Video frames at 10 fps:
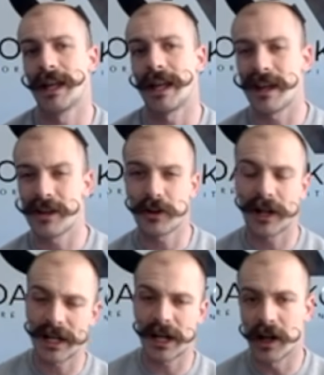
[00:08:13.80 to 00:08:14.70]
and you're
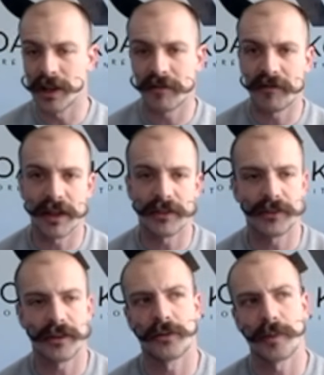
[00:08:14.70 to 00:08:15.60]
kind of on the
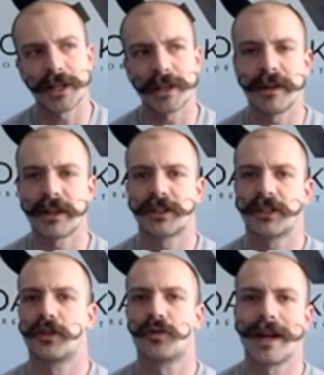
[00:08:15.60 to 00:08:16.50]
fence, especially because
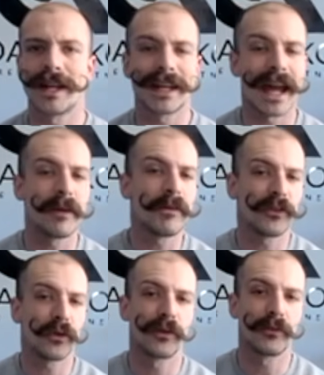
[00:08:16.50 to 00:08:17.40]
grading can be
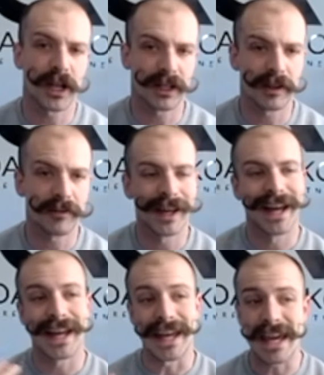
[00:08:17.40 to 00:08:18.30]
so subjective.
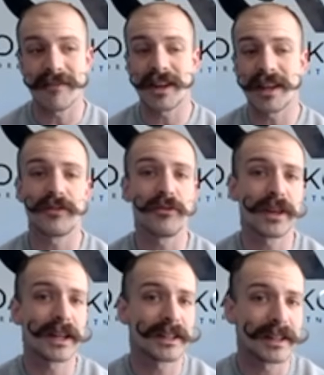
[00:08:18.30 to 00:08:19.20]
Even if you
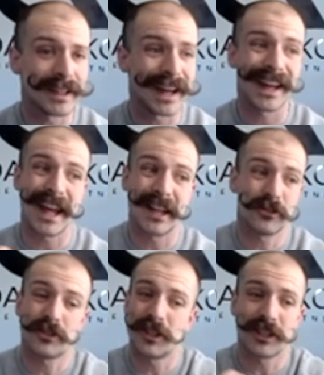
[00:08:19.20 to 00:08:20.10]
think it's a 10,
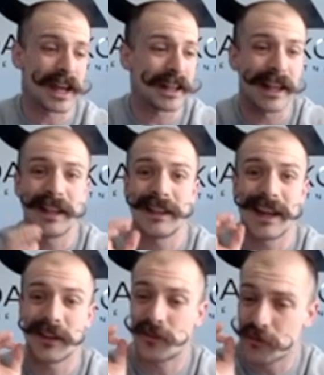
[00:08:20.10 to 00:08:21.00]
there's
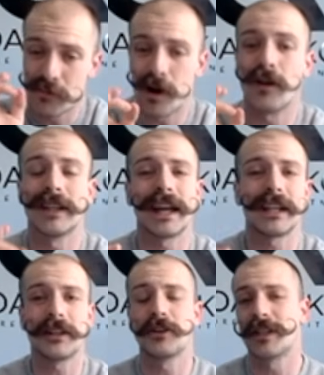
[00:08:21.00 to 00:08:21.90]
a small
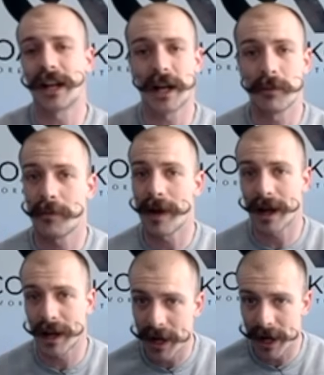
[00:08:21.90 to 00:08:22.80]
likelihood that it comes
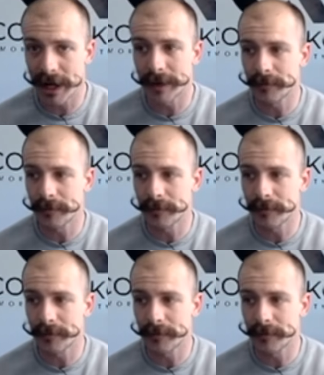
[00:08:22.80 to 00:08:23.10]
back a 9.